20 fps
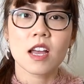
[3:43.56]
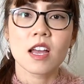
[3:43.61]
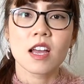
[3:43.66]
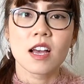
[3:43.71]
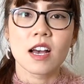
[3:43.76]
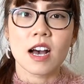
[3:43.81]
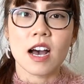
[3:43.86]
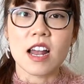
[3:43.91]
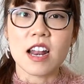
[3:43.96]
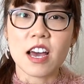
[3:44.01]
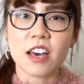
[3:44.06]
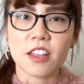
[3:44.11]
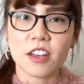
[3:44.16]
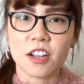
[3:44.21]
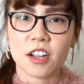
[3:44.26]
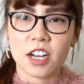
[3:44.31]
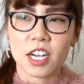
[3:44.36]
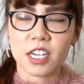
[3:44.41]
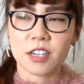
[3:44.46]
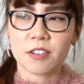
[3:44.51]

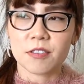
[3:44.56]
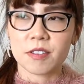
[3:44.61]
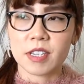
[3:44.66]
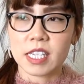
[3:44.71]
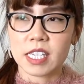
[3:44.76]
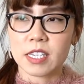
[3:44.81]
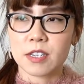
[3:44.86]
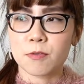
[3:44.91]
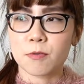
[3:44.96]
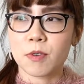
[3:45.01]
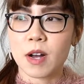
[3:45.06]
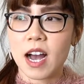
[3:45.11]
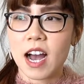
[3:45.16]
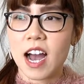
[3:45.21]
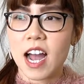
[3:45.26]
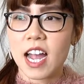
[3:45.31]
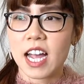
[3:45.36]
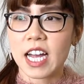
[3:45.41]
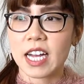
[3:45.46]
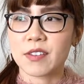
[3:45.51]
Another reason
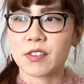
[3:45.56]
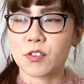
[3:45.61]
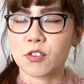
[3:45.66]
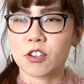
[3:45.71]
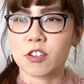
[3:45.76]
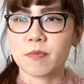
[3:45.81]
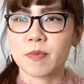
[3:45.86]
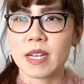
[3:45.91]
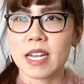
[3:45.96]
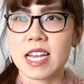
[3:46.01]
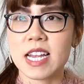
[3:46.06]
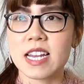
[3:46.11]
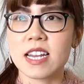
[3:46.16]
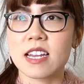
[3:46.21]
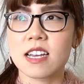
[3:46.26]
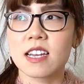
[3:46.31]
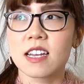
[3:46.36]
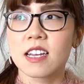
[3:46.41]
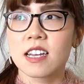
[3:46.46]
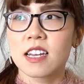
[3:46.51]
why I've sort of
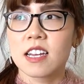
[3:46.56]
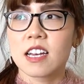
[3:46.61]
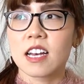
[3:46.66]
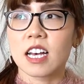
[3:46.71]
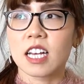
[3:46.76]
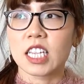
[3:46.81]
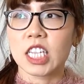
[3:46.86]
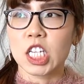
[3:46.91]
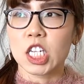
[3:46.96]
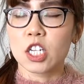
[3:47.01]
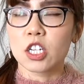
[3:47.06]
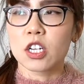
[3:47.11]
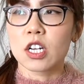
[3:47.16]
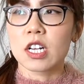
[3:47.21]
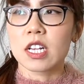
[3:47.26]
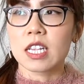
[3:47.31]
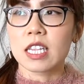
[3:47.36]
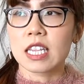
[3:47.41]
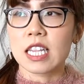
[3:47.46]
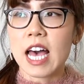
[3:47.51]
been a
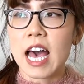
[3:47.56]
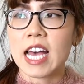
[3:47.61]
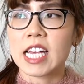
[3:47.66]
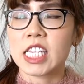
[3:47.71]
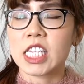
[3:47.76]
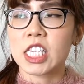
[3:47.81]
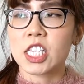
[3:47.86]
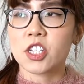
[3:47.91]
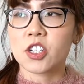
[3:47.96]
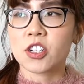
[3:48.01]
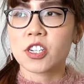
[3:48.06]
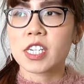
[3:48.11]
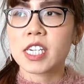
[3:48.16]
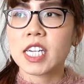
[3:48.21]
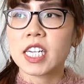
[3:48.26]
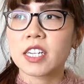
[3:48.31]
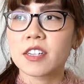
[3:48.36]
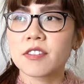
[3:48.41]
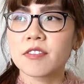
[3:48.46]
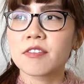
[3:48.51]
little less
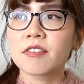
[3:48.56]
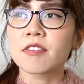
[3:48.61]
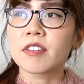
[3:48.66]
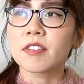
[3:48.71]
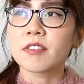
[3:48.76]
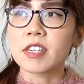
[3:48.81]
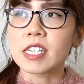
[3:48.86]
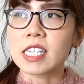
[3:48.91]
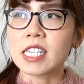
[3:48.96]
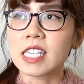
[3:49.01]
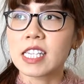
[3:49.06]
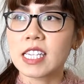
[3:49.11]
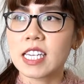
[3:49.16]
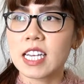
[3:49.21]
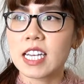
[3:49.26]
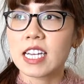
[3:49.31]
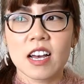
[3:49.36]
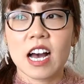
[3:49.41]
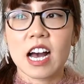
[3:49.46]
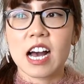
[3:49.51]
creative
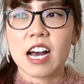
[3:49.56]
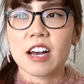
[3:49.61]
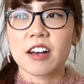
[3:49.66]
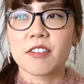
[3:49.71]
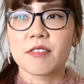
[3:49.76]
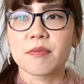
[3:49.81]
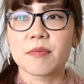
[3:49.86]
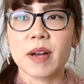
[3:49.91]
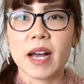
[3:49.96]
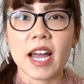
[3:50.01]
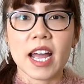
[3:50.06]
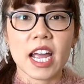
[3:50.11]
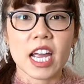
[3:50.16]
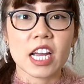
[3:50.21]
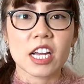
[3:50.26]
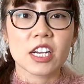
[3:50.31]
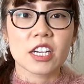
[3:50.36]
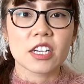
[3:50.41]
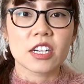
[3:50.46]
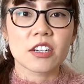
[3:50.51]
recently,
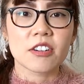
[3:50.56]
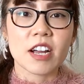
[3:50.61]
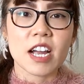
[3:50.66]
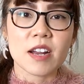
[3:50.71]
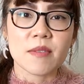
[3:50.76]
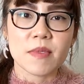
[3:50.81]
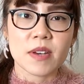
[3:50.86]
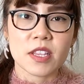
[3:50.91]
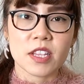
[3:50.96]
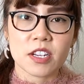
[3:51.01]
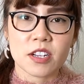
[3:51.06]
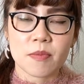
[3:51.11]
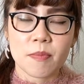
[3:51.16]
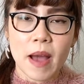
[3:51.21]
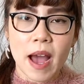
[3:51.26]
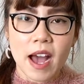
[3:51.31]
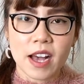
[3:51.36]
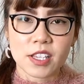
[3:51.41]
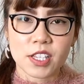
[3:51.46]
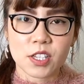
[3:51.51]
my grandmother
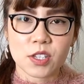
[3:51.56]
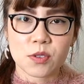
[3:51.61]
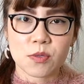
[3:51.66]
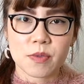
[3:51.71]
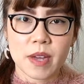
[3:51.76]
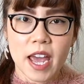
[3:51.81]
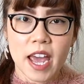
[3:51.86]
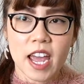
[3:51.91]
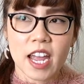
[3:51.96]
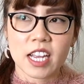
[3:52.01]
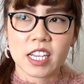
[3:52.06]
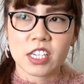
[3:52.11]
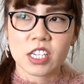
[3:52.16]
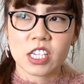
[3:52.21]
passed away